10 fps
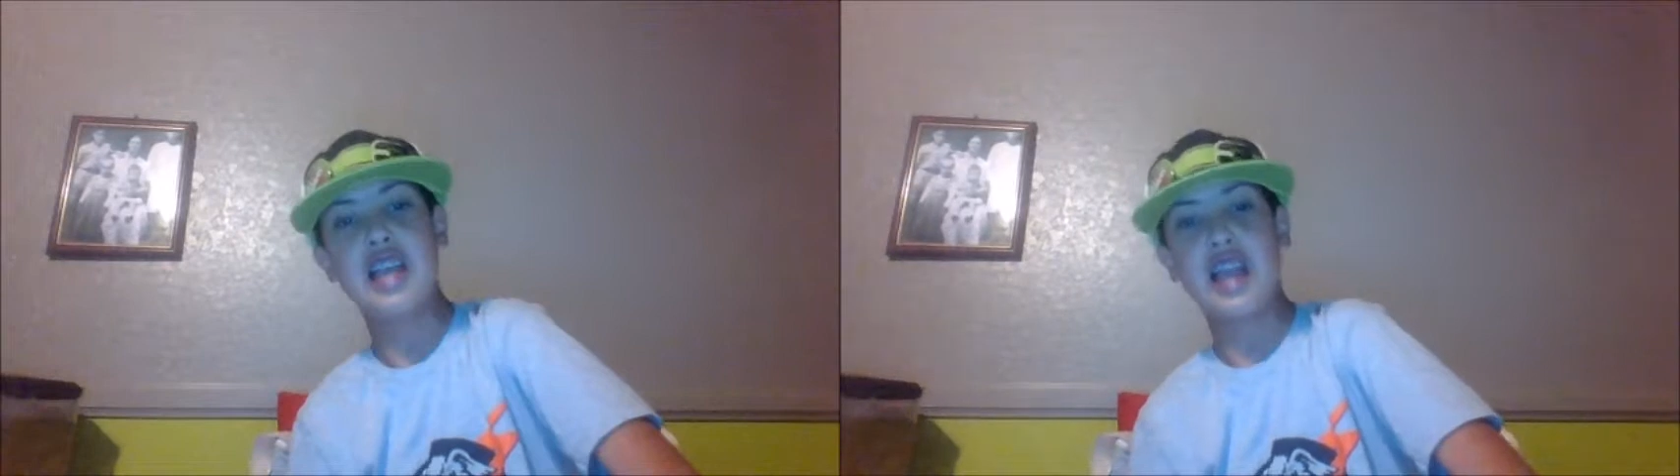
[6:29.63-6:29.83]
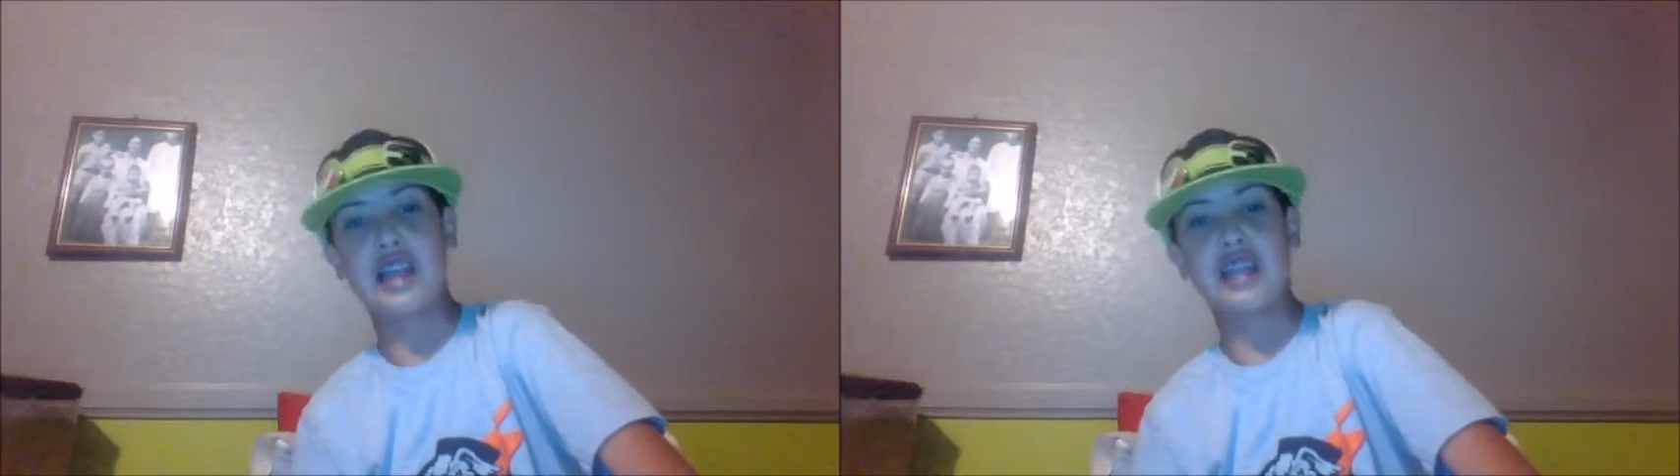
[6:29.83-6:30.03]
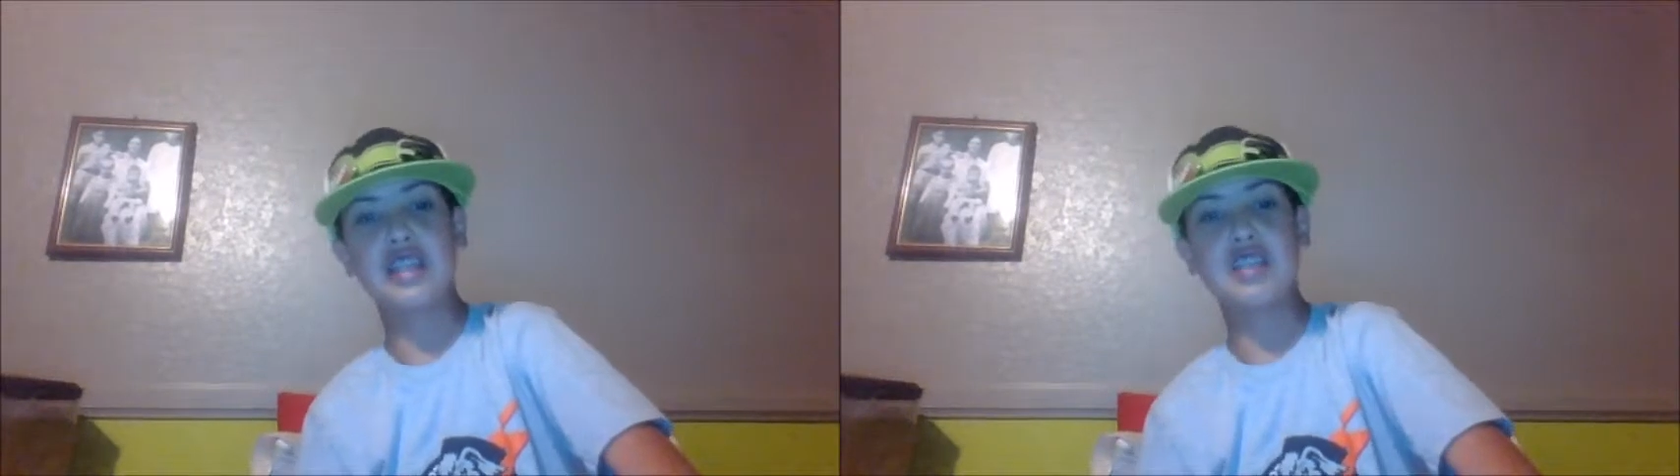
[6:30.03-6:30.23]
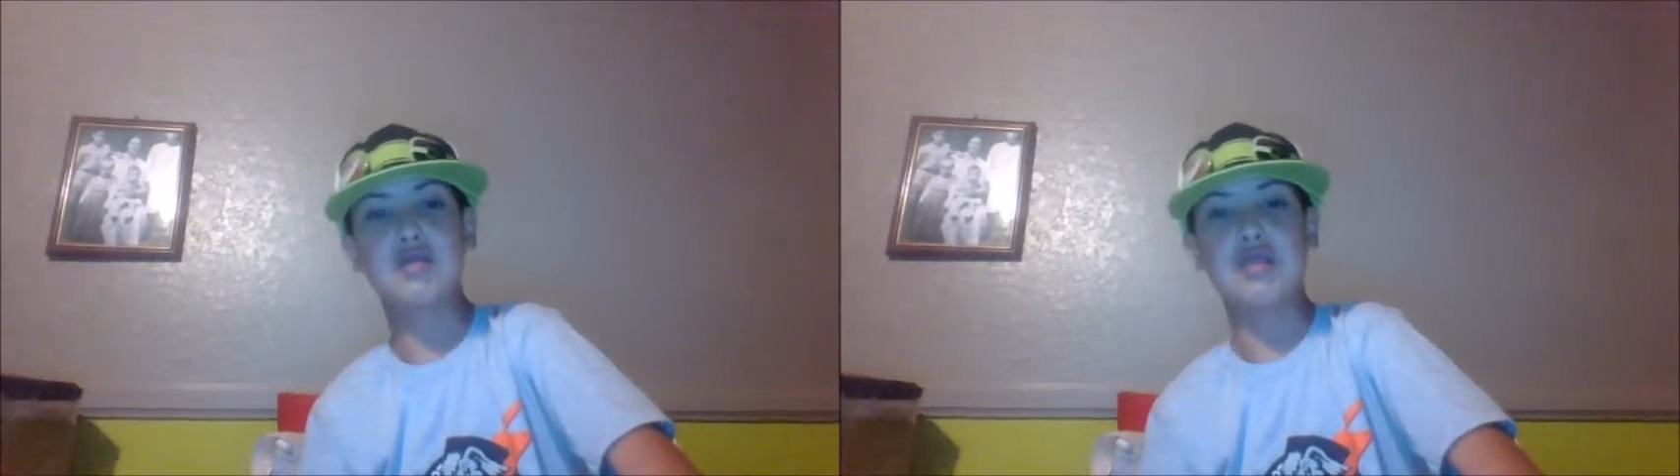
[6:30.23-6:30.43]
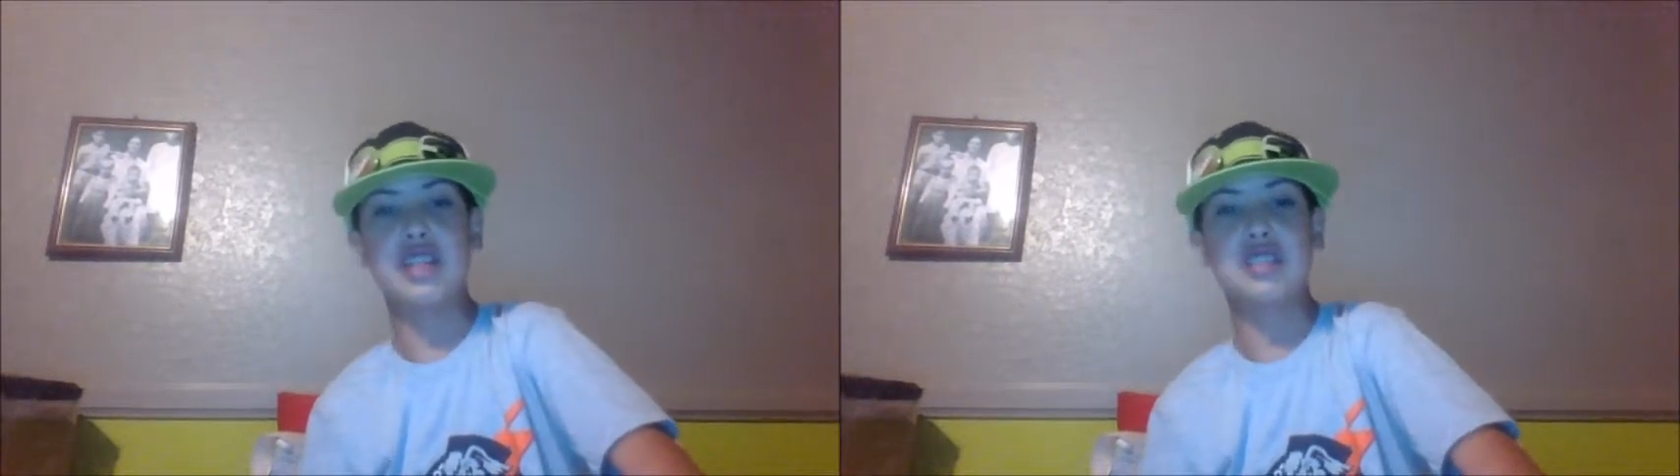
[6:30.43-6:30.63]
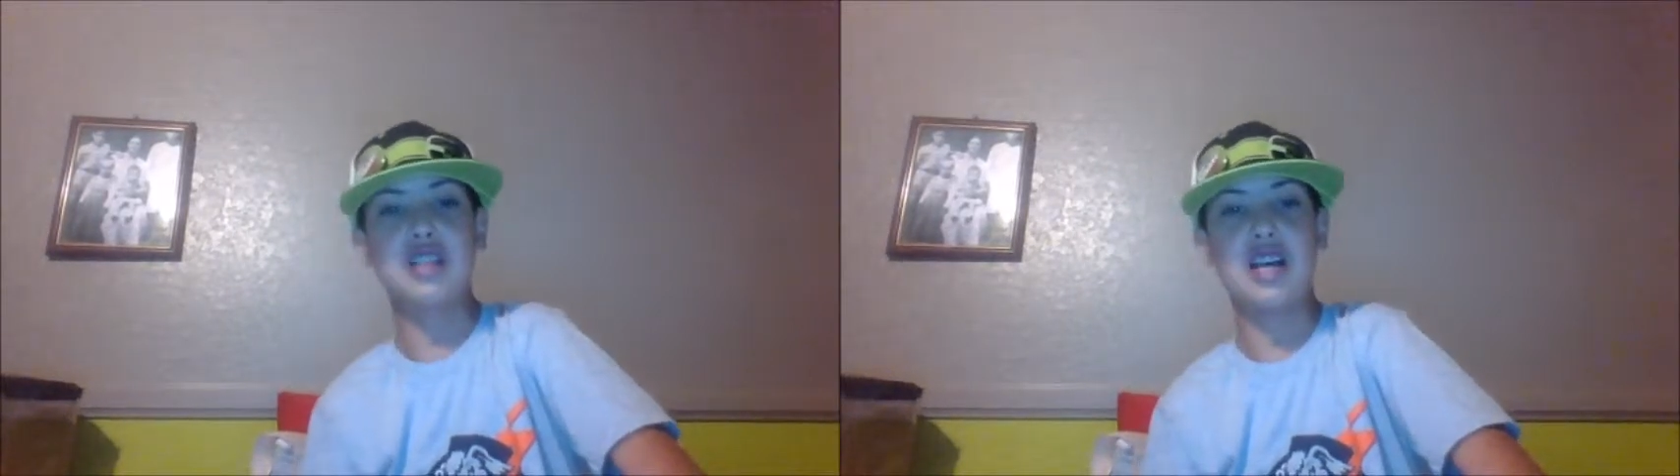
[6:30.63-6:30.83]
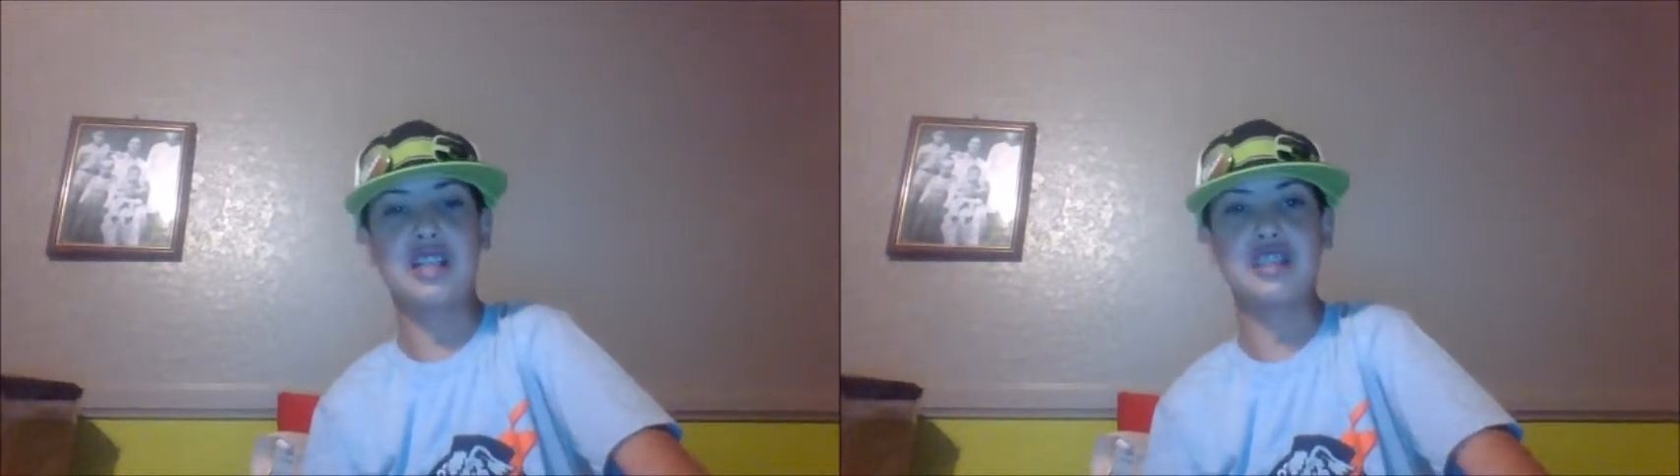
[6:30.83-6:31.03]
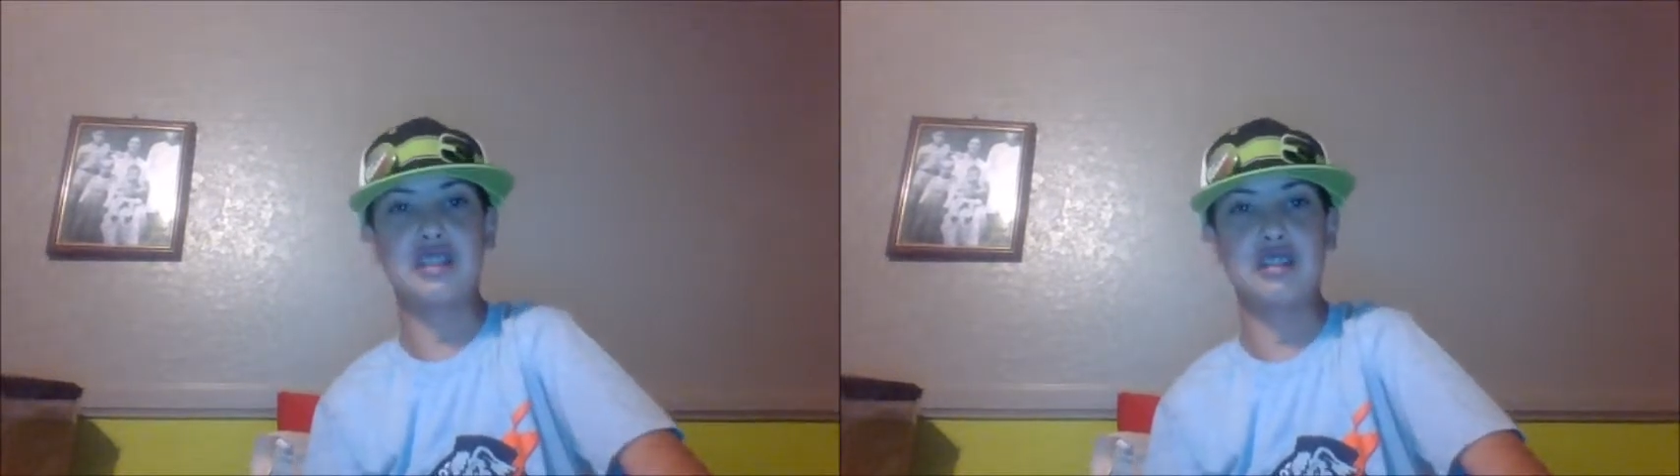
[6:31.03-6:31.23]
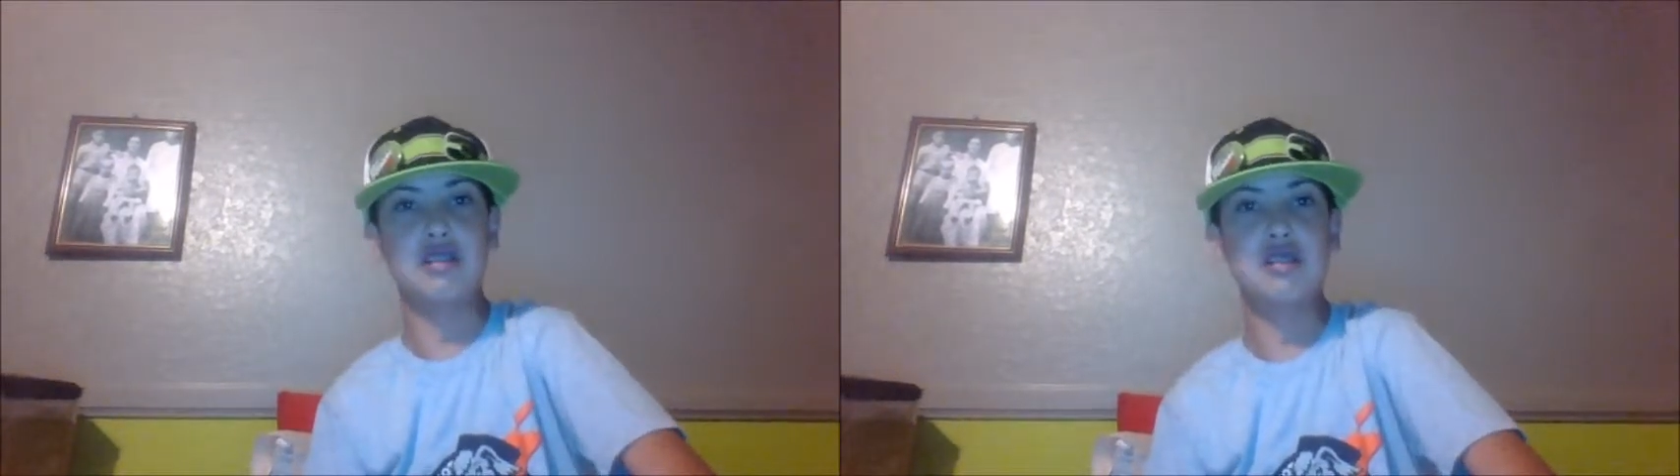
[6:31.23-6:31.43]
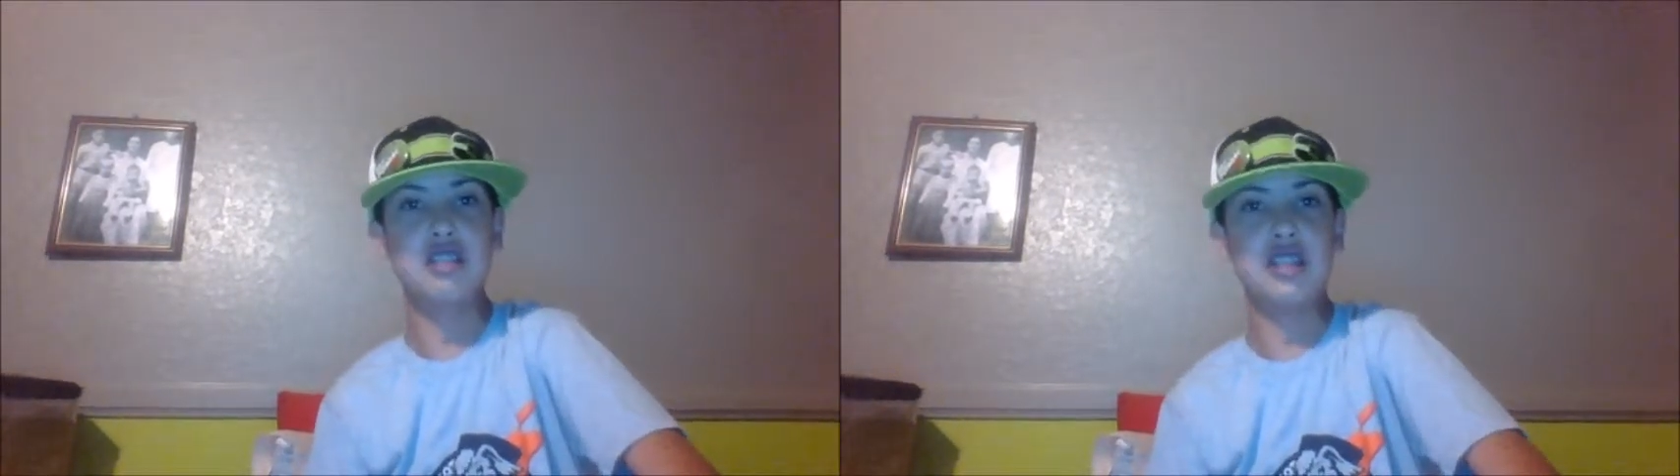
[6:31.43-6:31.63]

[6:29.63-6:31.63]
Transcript: and this race last year